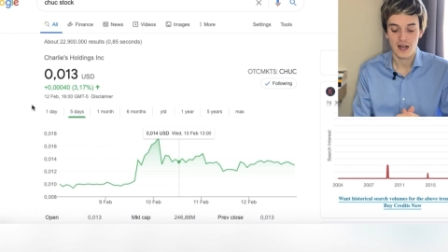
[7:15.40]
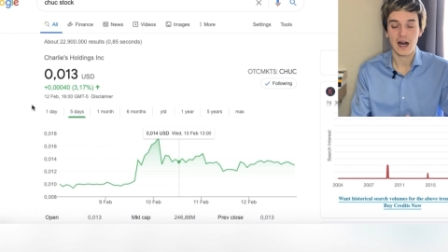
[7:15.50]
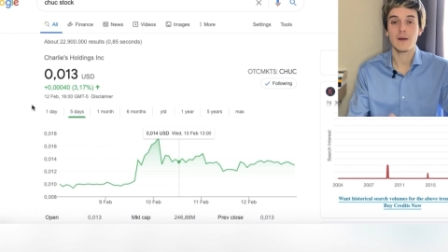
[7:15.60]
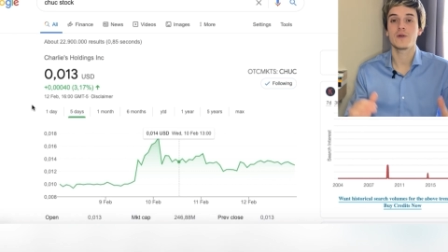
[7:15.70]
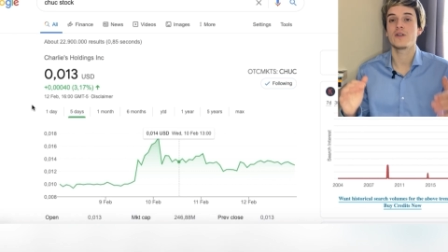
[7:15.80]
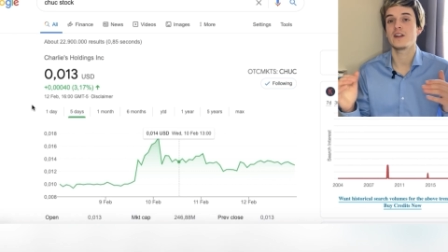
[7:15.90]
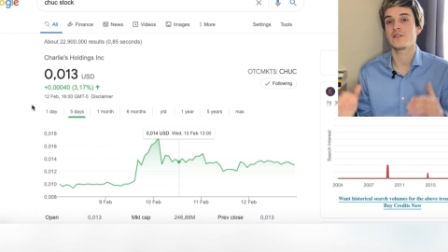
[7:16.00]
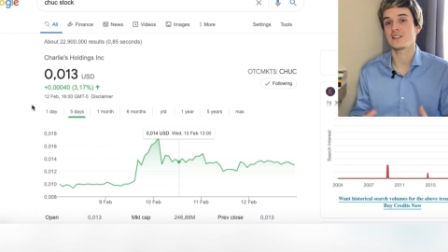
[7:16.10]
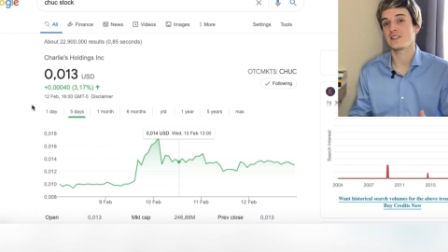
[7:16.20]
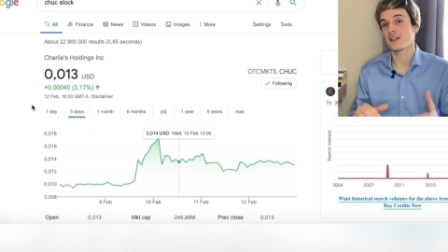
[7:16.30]
I'm gonna
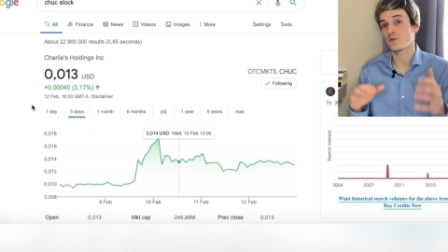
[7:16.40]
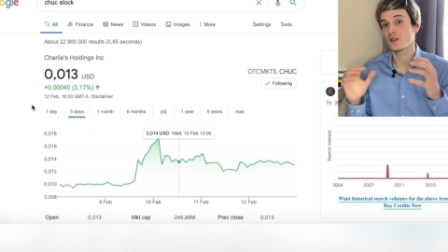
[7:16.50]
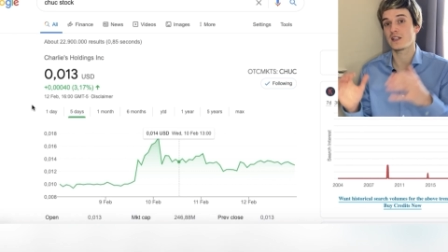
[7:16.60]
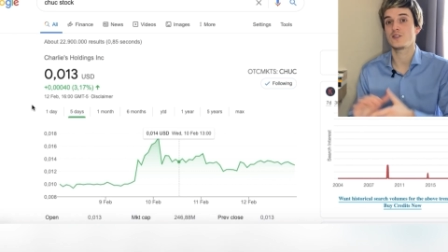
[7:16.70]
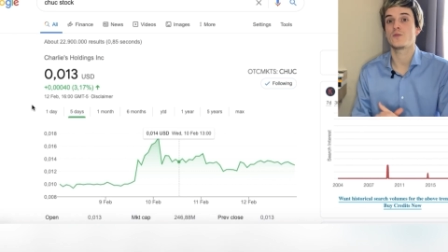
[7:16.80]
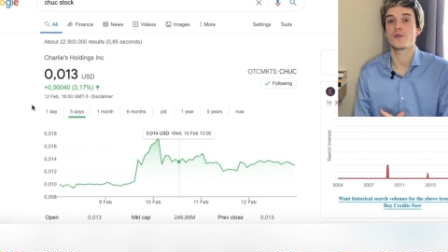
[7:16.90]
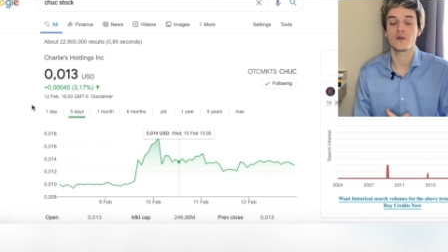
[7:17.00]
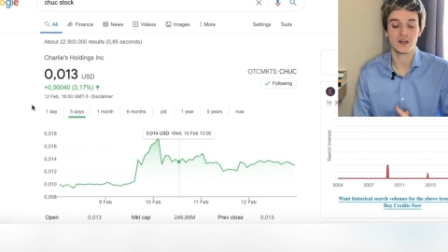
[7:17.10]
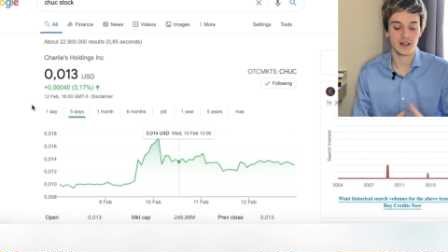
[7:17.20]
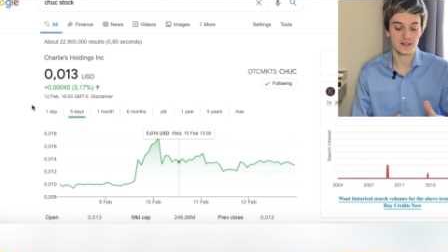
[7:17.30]
invest in that one at the open
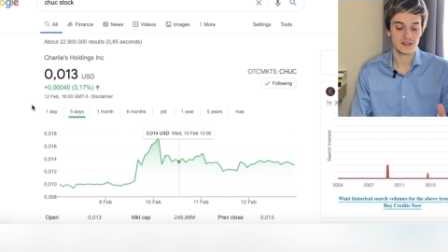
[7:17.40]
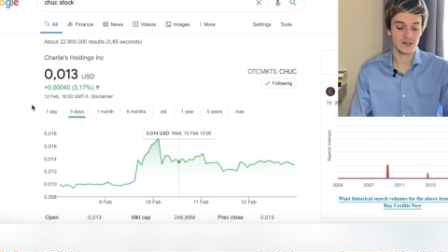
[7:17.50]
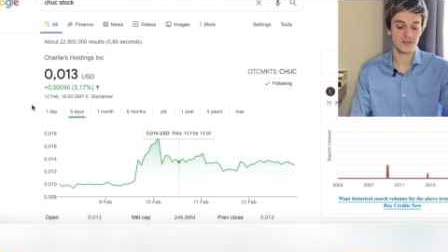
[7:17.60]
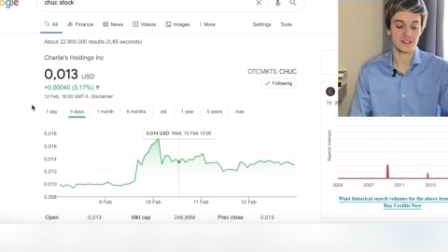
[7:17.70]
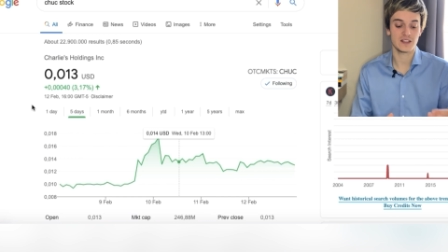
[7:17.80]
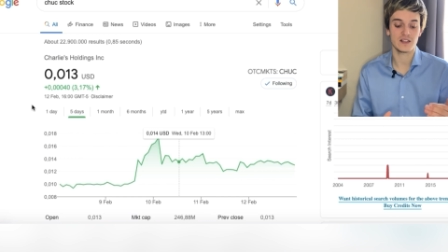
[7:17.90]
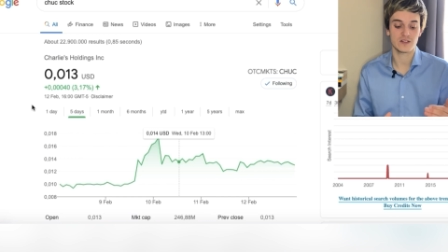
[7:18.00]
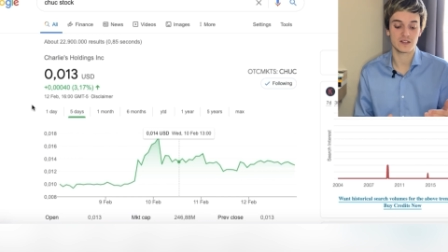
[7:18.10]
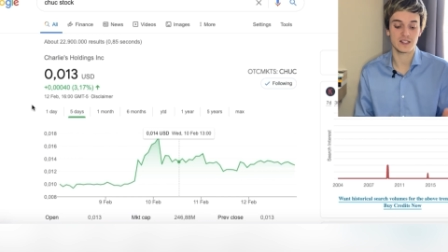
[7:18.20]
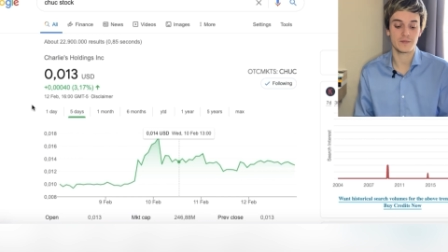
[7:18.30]
market. If I see a
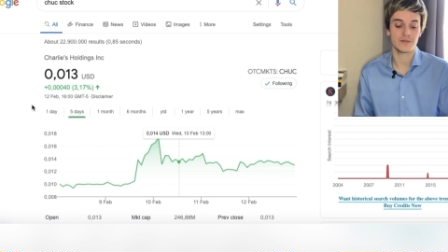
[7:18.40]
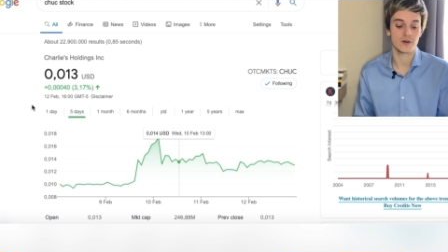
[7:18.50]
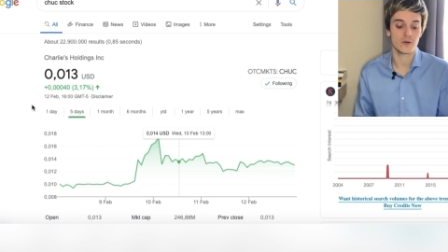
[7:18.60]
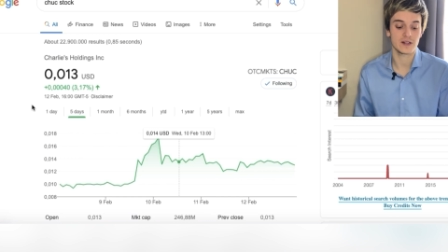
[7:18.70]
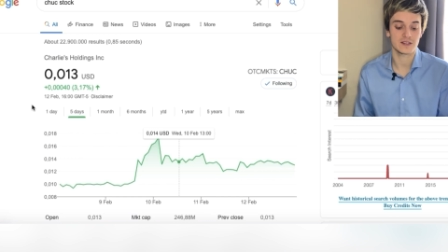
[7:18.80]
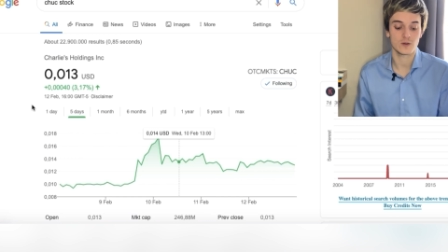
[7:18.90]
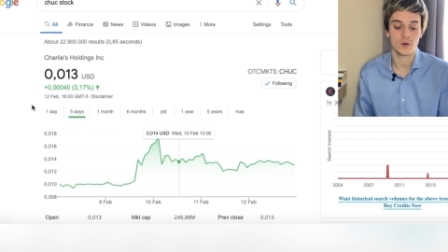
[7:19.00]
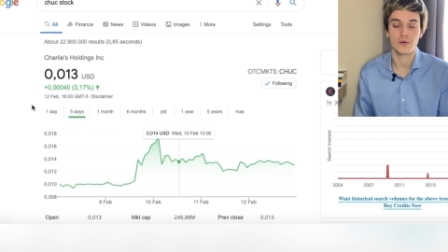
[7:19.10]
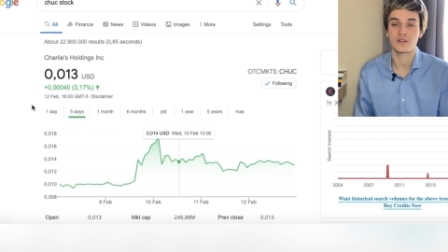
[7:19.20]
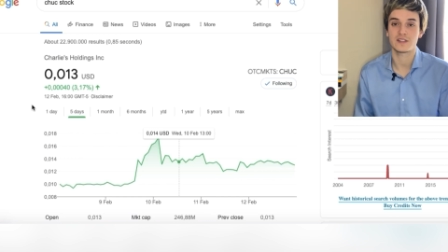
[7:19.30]
little dip around
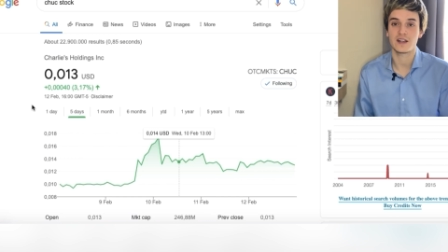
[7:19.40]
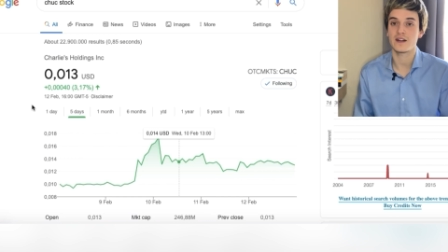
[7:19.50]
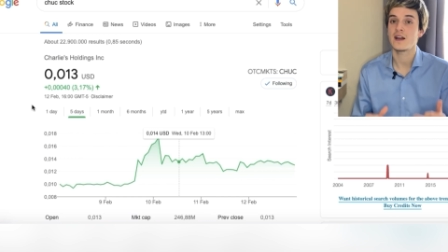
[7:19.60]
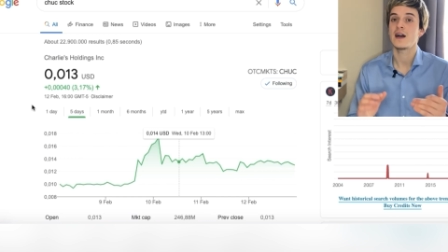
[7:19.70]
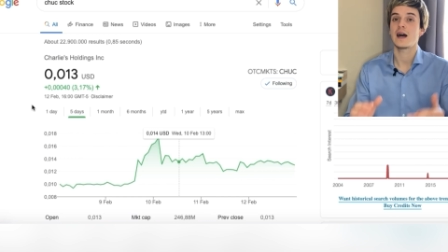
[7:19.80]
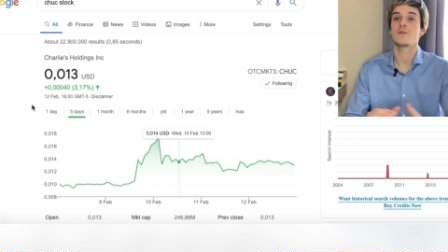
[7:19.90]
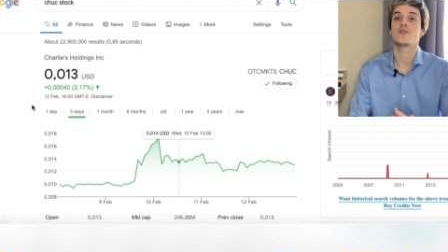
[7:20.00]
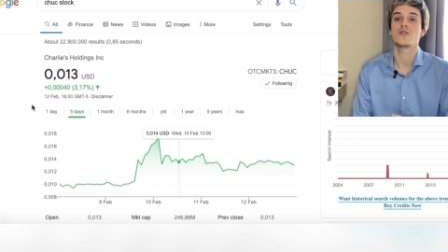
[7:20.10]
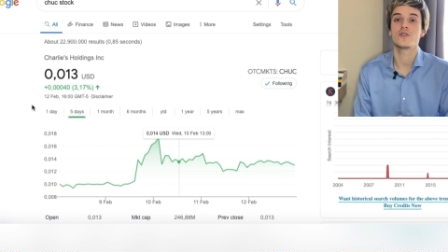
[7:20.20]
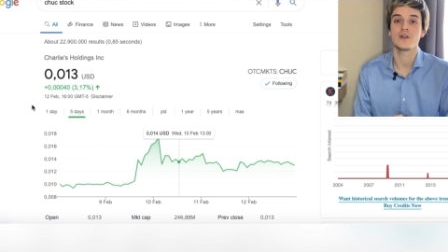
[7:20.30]
0.10, I'm
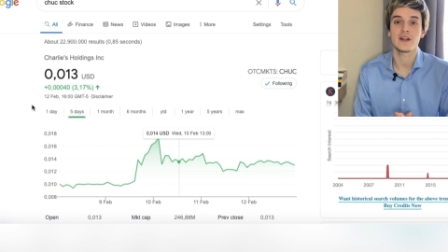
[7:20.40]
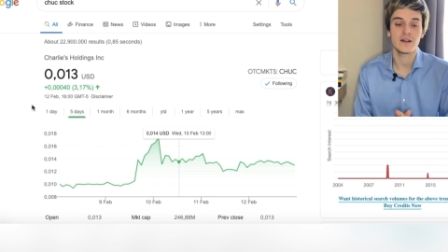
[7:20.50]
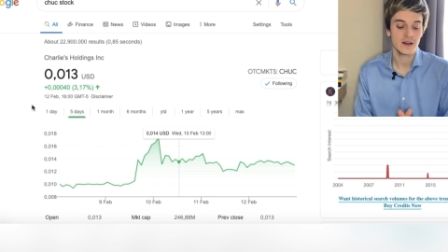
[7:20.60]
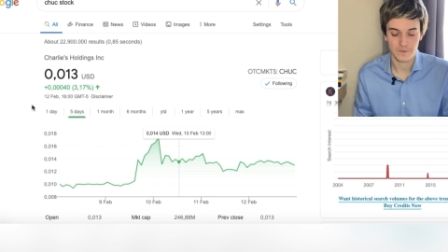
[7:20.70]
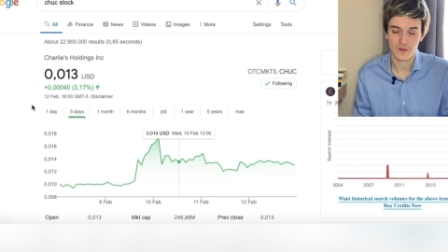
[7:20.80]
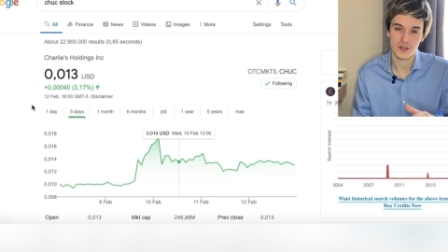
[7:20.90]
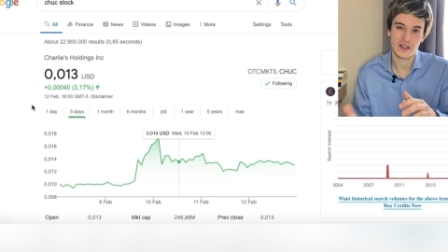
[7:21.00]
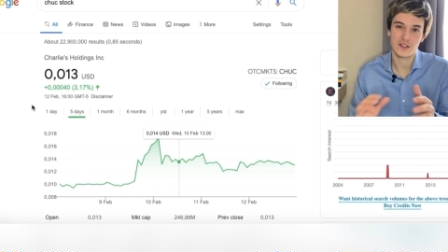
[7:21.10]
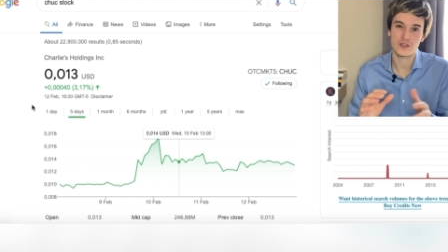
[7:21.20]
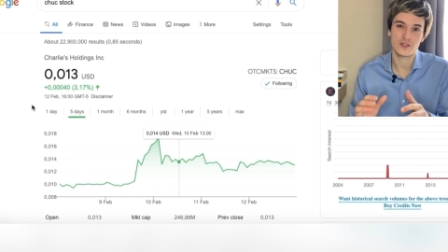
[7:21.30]
gonna go in. A
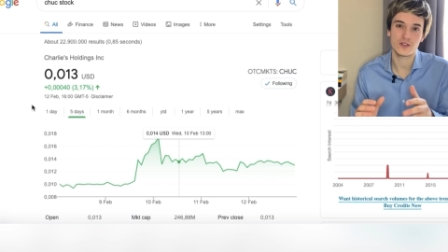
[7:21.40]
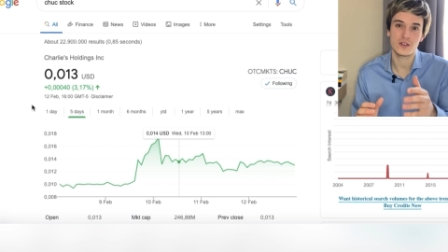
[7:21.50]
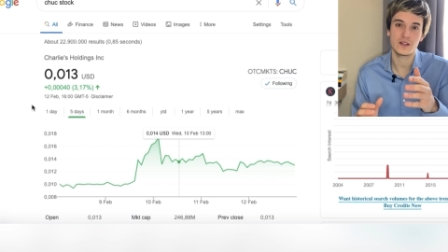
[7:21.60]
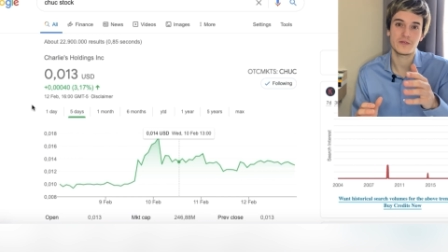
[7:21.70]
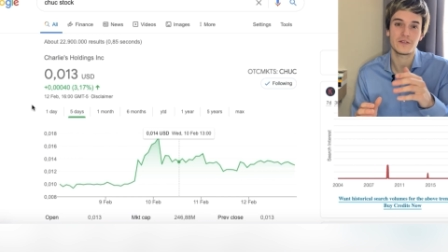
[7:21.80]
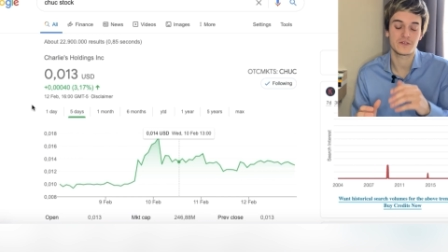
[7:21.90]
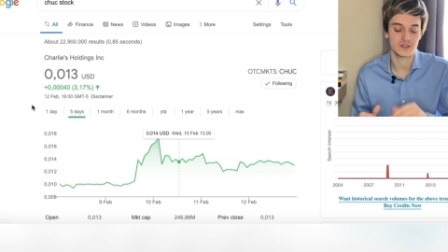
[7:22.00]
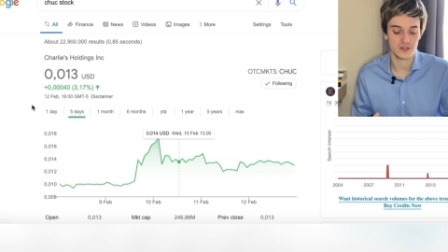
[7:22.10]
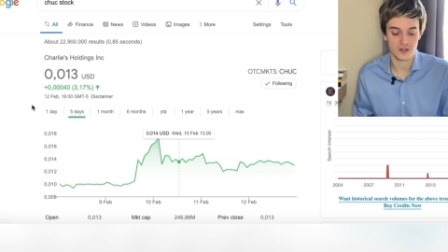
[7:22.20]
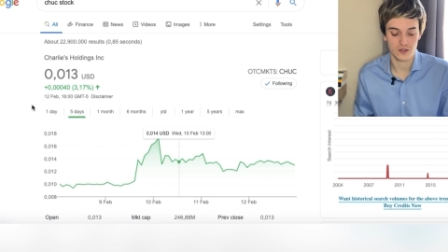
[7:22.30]
danger zone, if the
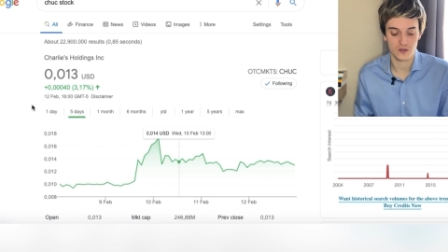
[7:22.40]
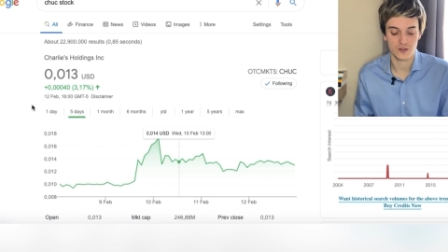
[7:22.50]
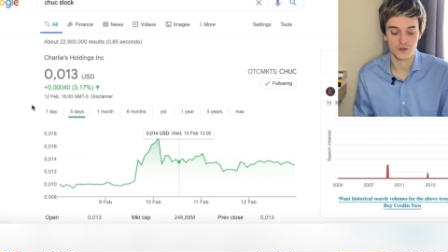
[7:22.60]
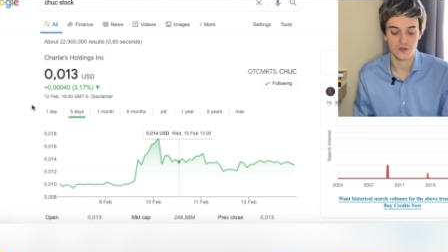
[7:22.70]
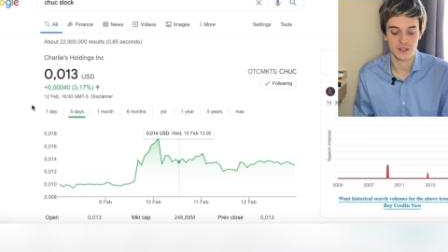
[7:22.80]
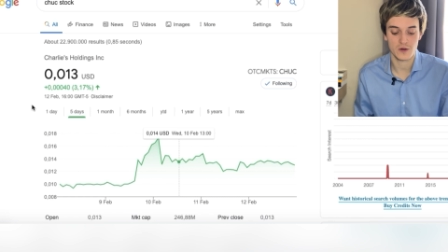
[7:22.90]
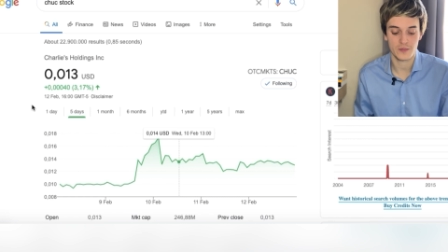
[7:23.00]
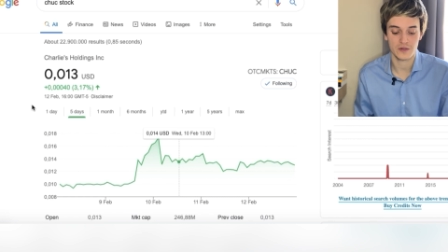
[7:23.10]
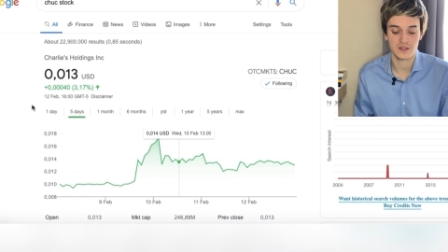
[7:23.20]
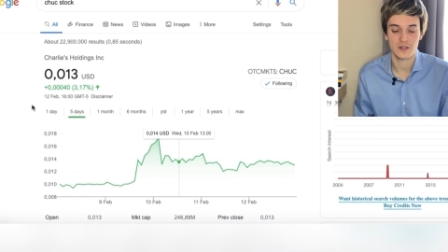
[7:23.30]
stock goes to
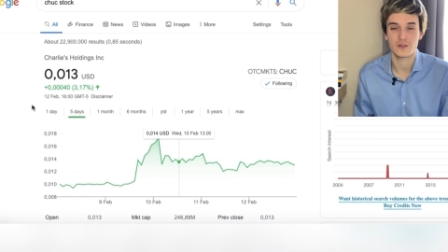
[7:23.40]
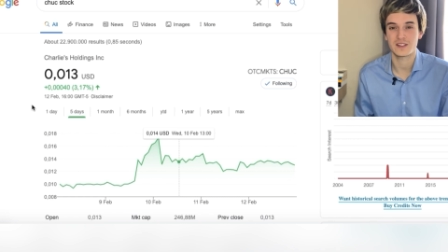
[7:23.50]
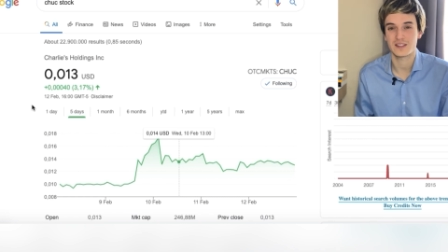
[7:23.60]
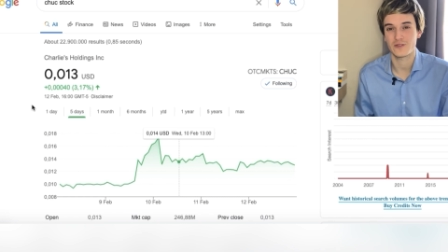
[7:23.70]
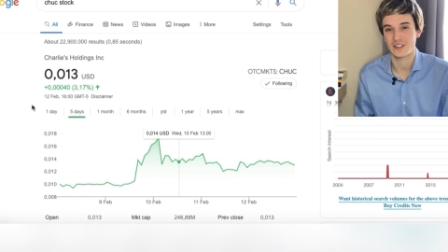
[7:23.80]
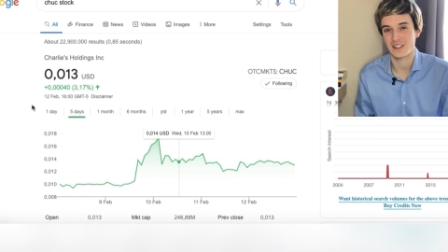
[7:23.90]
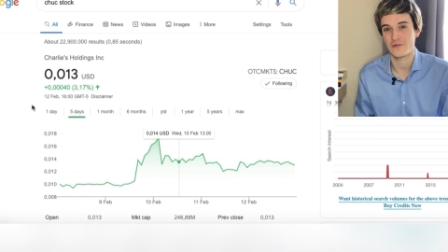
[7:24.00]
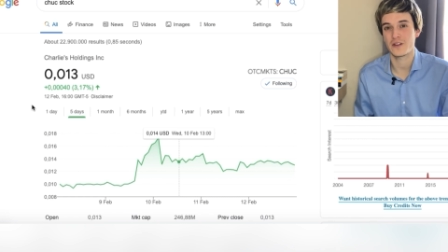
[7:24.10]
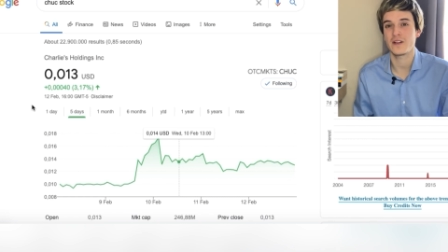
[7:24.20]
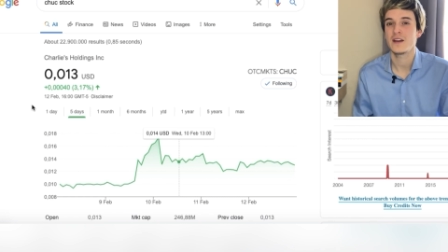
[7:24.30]

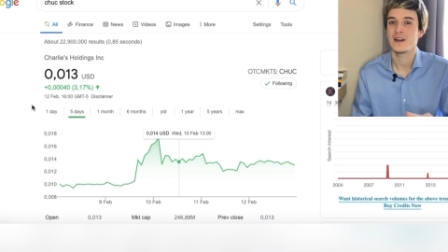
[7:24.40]
0.007,